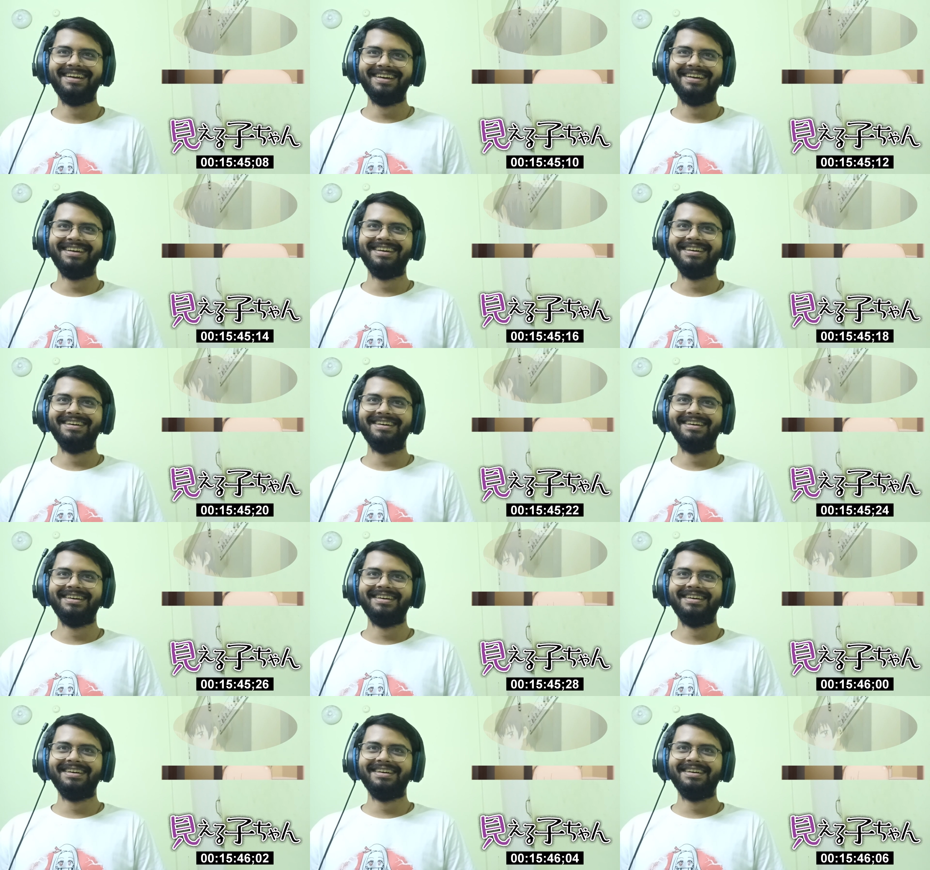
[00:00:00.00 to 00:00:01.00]

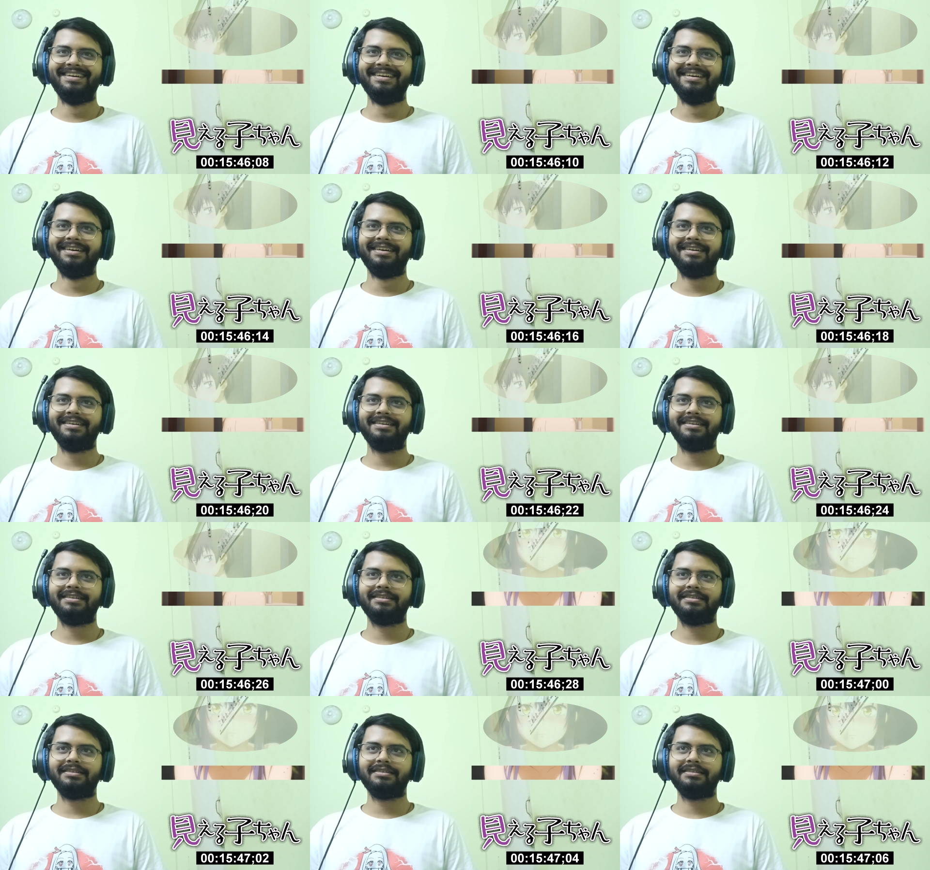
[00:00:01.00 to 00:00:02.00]

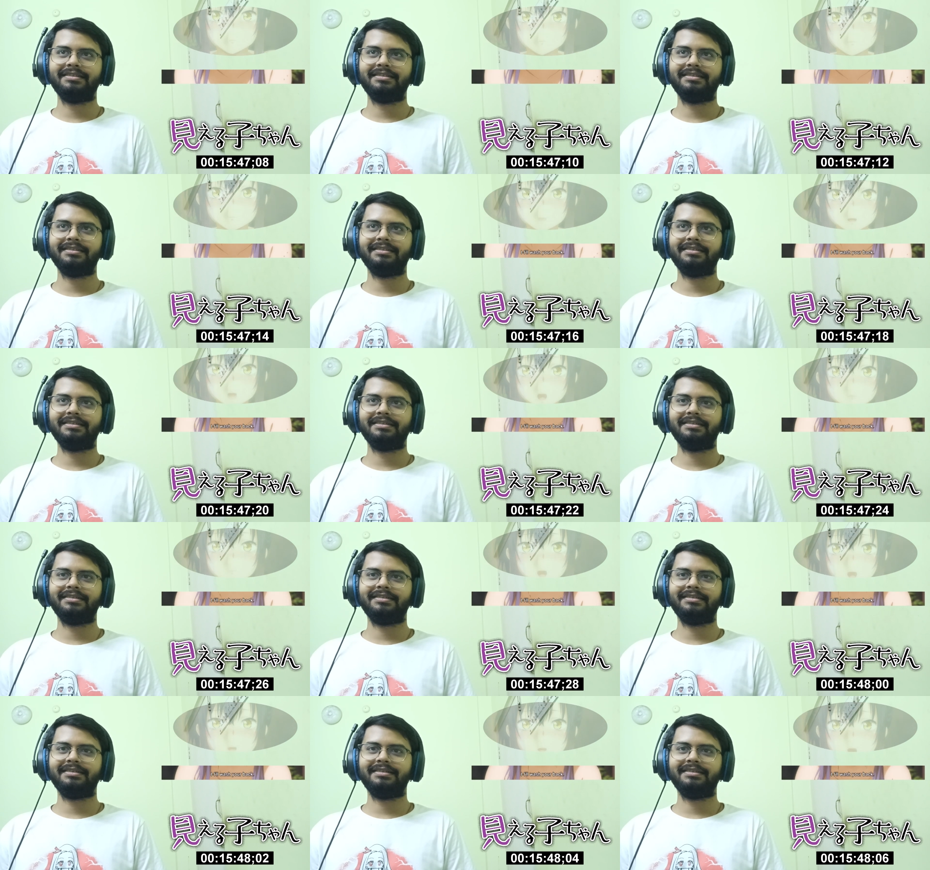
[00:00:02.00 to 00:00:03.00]

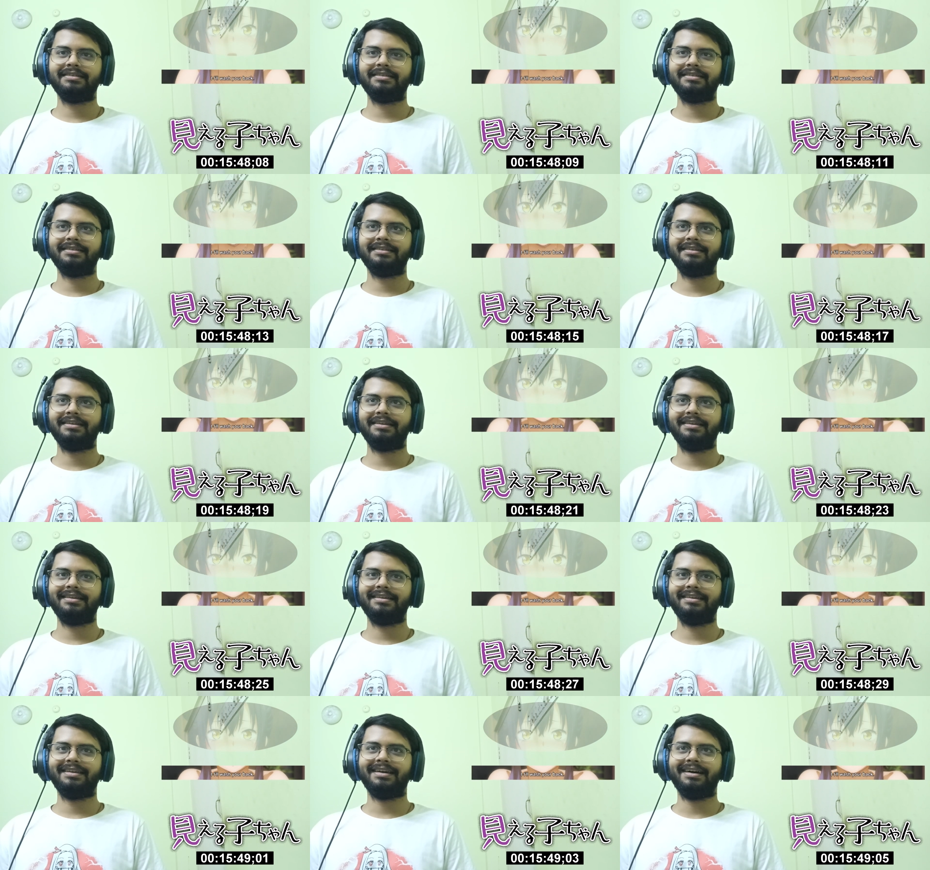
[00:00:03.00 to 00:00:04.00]

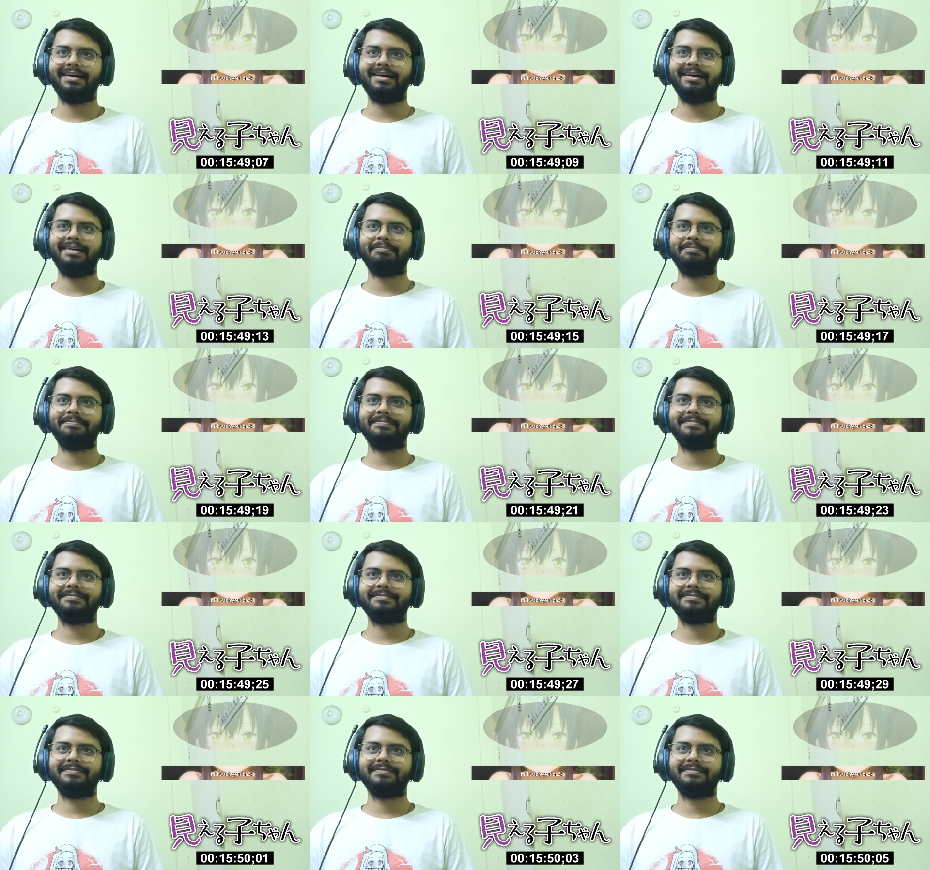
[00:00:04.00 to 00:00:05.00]

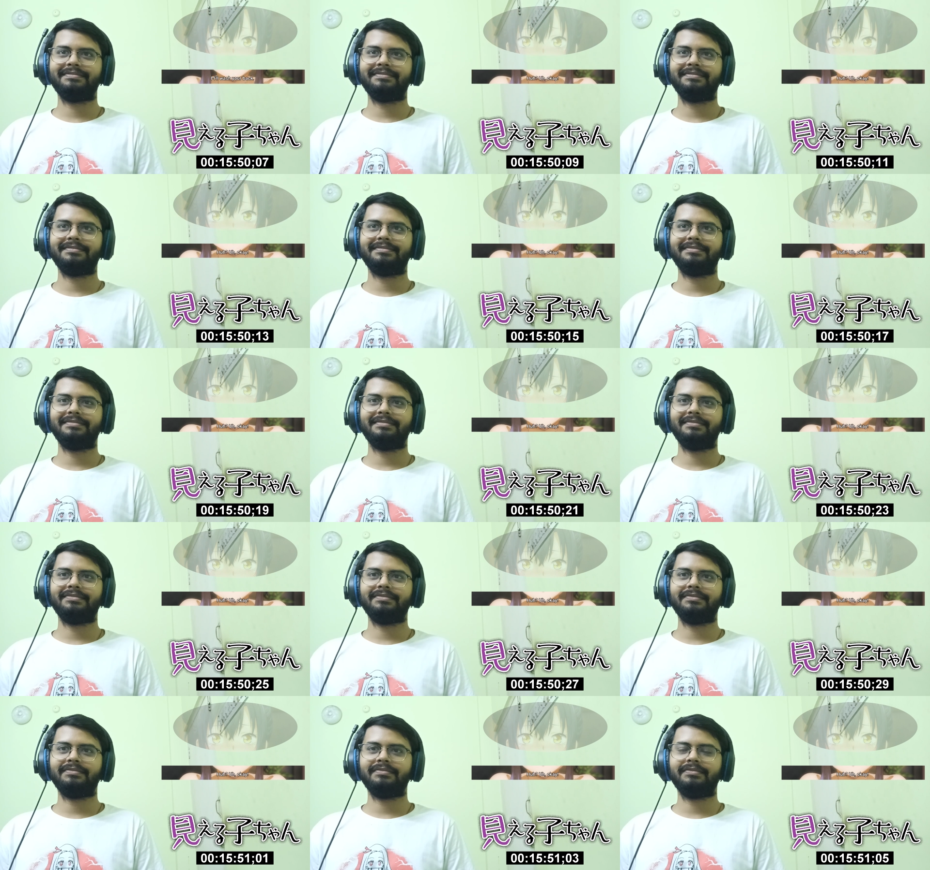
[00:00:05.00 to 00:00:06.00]

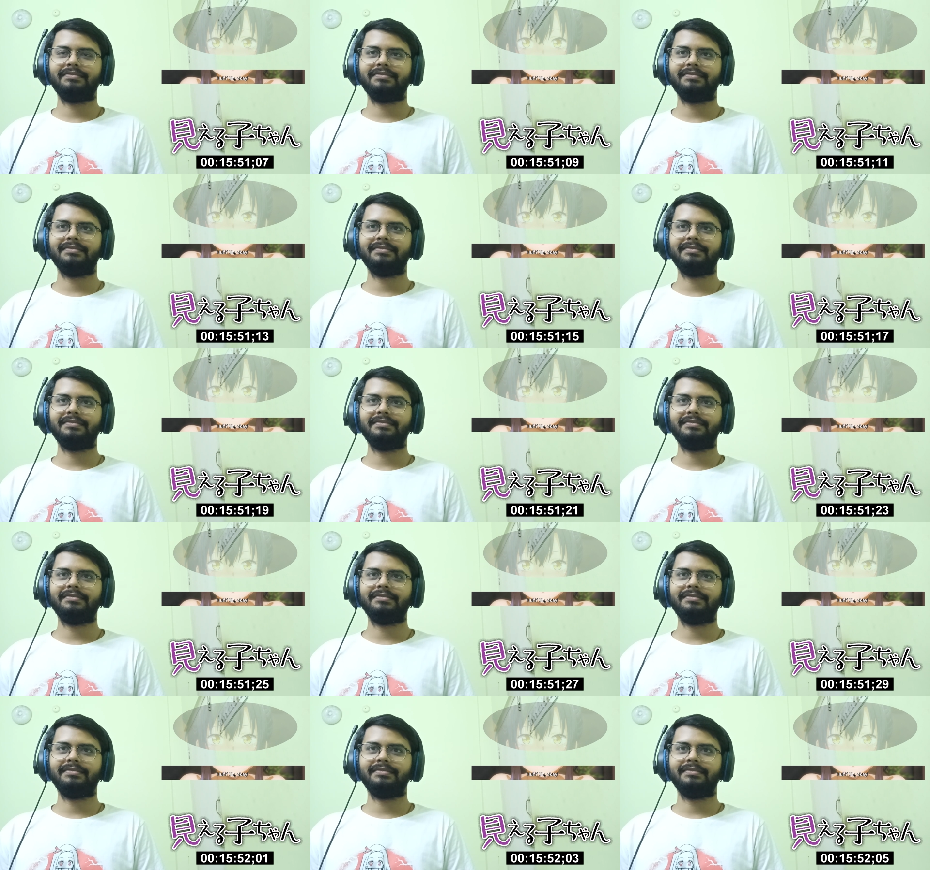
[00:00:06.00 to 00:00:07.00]

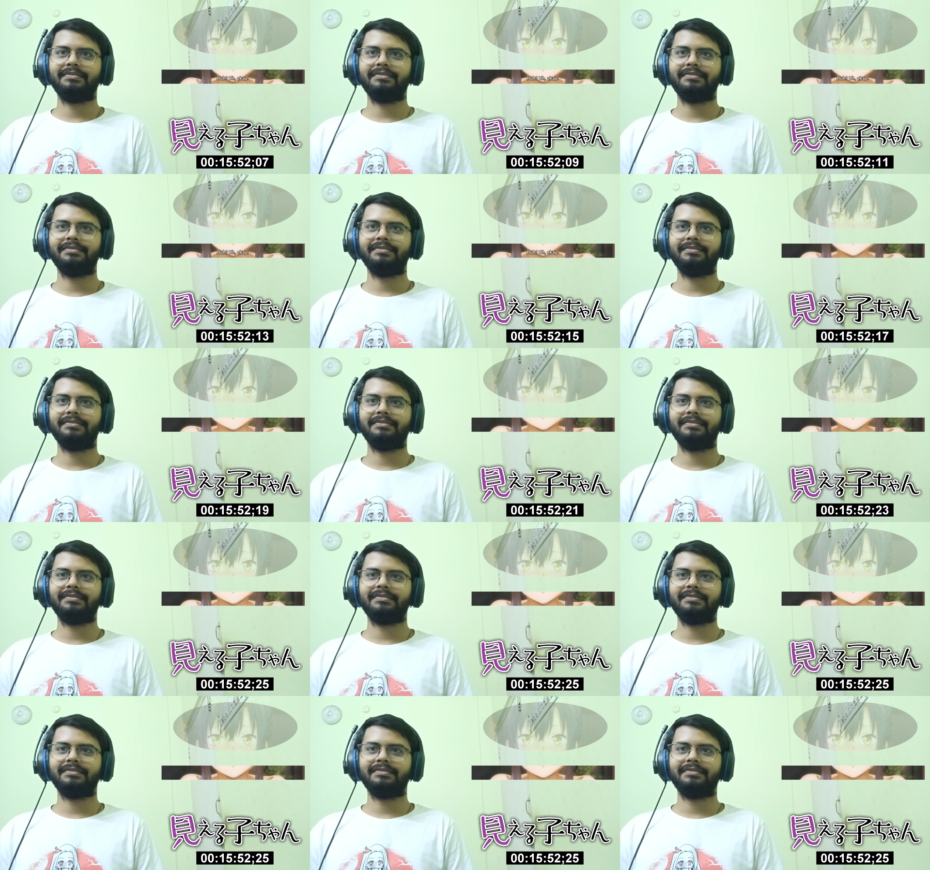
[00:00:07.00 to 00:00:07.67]
Nobody speaks.